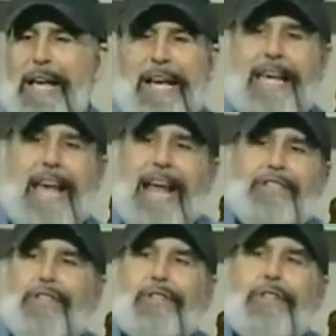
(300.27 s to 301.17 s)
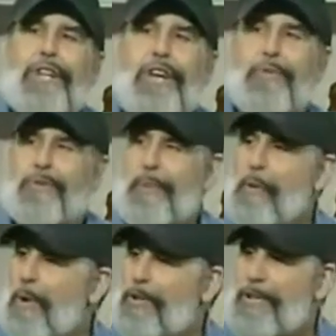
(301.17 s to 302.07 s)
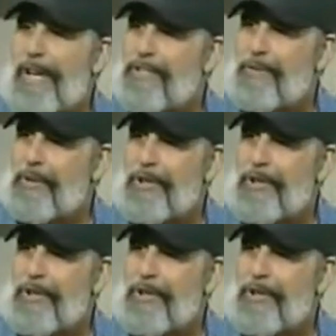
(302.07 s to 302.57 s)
And again, I still was bewildered as to what